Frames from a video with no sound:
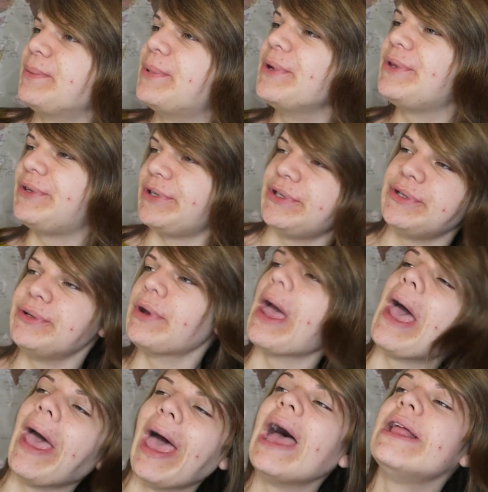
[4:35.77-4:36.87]
Would
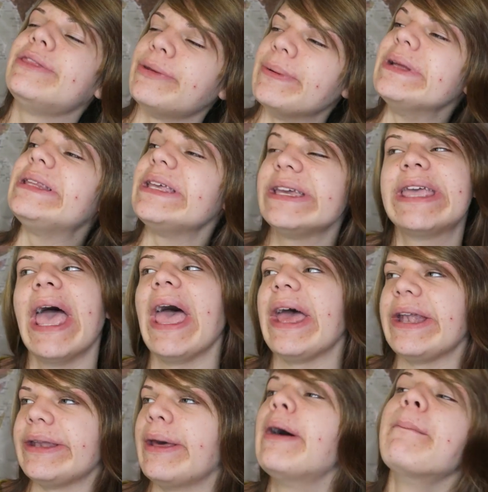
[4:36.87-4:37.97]
you do it
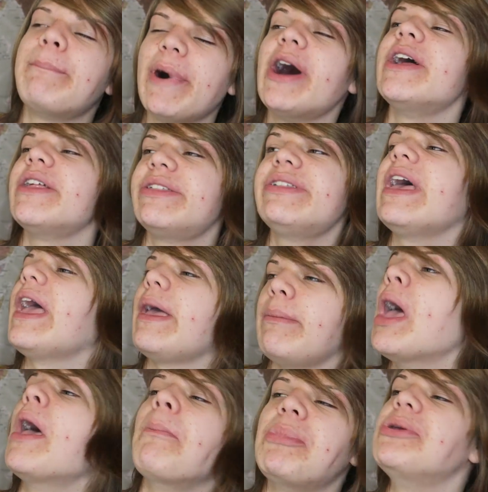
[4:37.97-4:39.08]
again by the
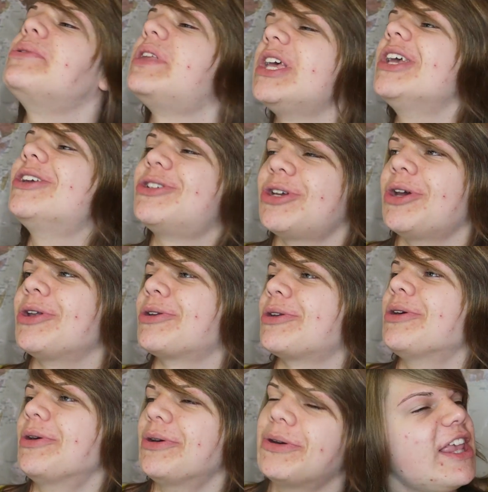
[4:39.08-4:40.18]
same
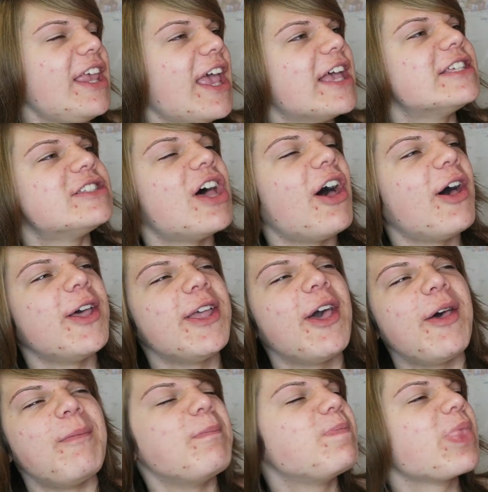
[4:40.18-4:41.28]
beautician. Yes, I
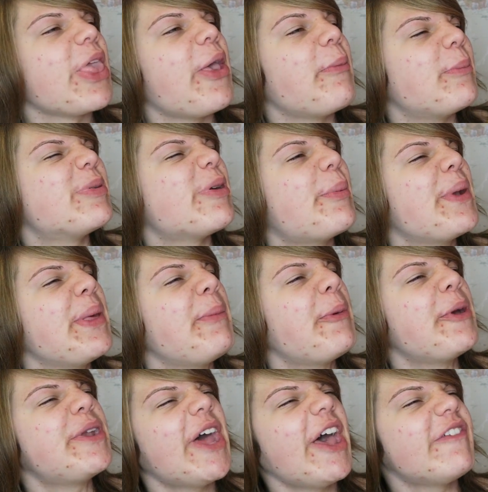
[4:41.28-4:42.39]
um probably
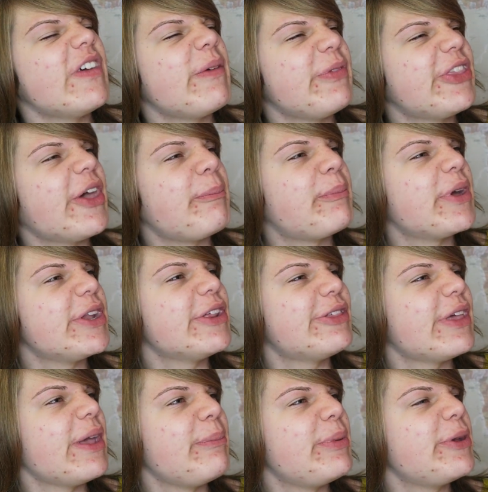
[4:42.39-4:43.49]
would have it done by the
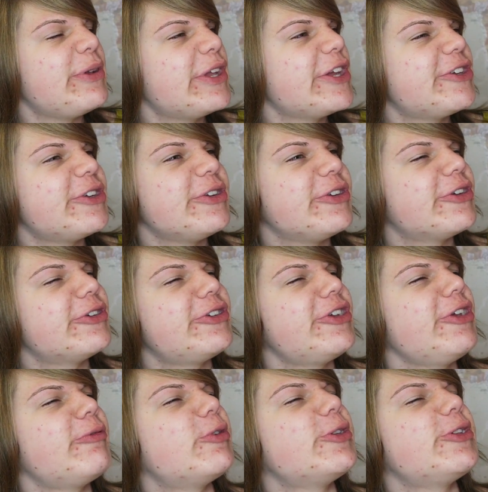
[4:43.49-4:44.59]
same beautician because
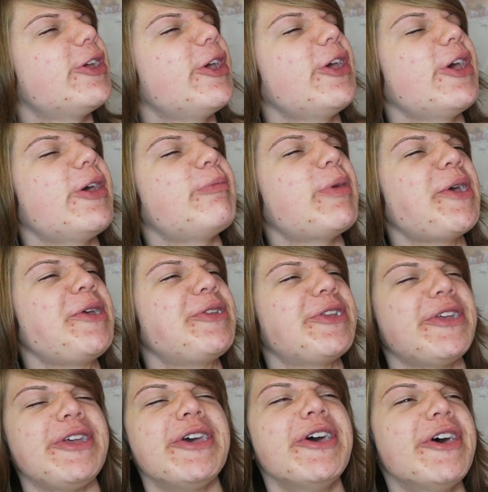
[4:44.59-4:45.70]
she was
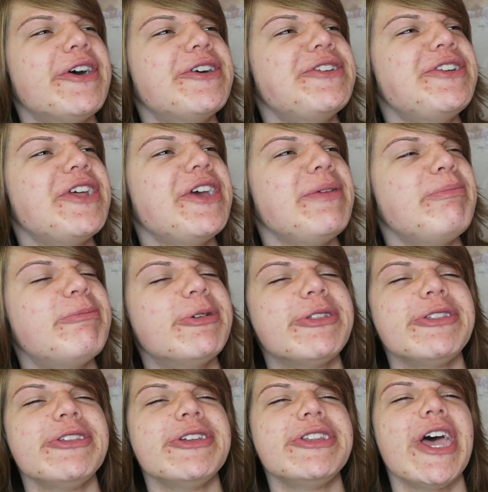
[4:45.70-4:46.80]
amazing. Her name was
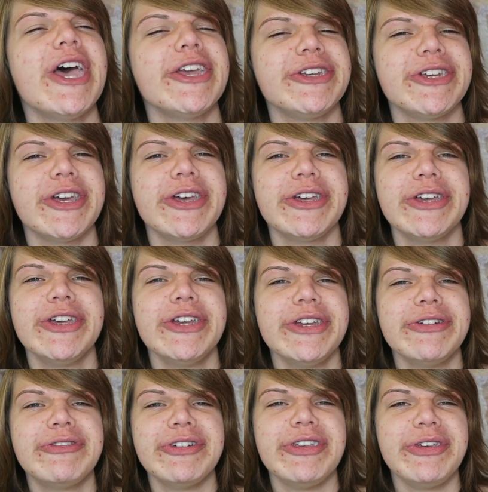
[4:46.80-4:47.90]
Natasha,
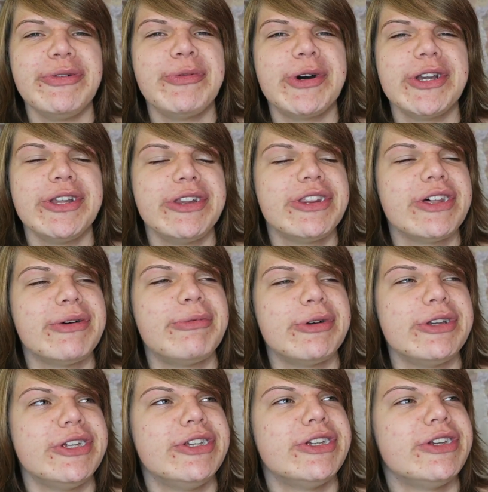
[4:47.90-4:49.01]
for you ones that
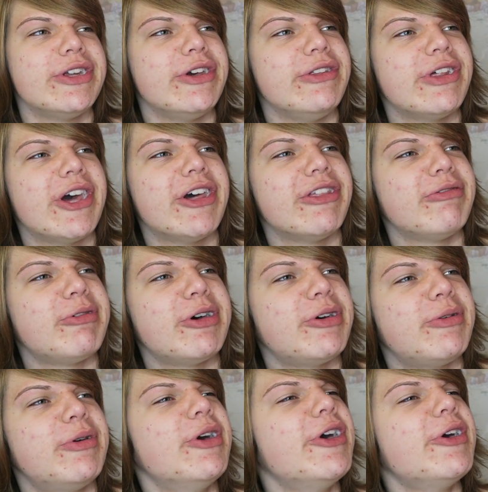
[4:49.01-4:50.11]
wanted to know that as
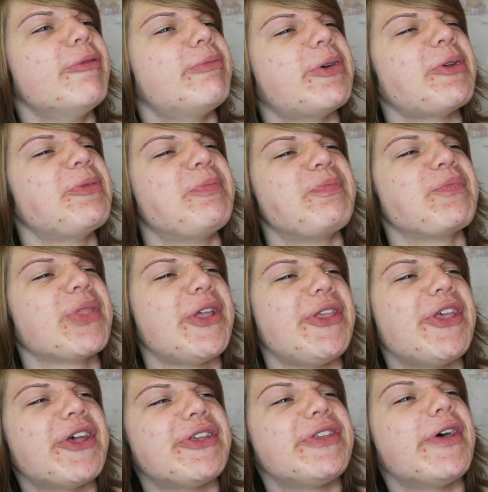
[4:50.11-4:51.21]
well. But
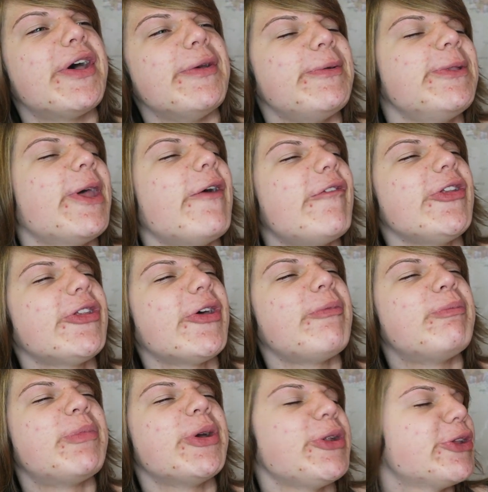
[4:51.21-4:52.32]
yes, I would have it
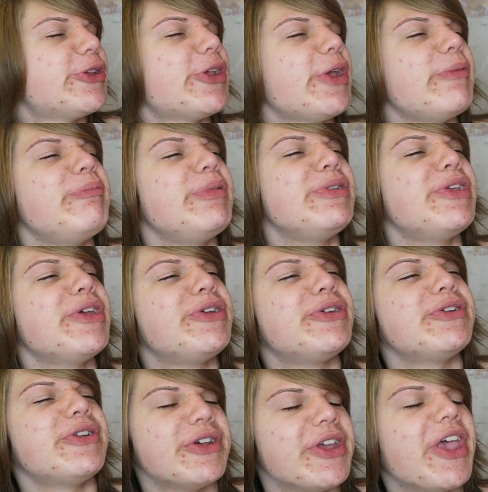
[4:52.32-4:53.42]
done by the same
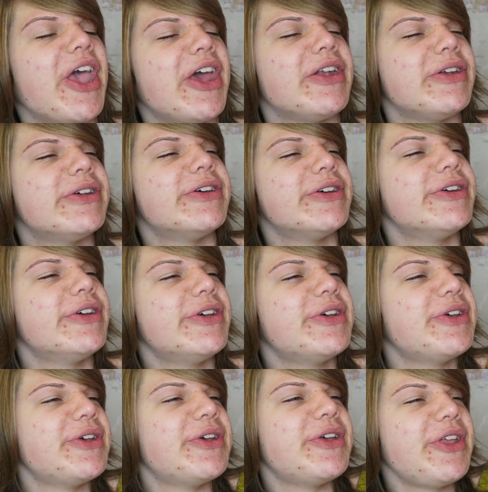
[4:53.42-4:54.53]
beautician again.
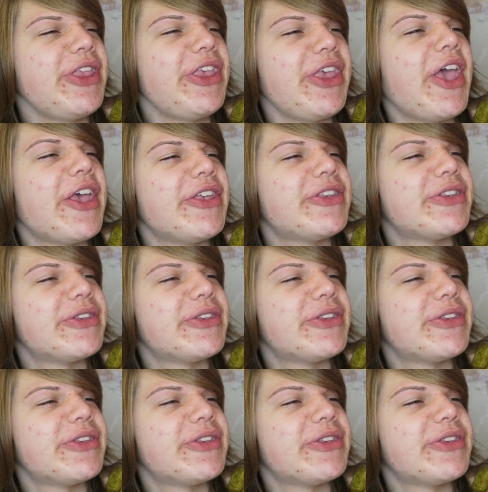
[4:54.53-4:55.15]
Yes.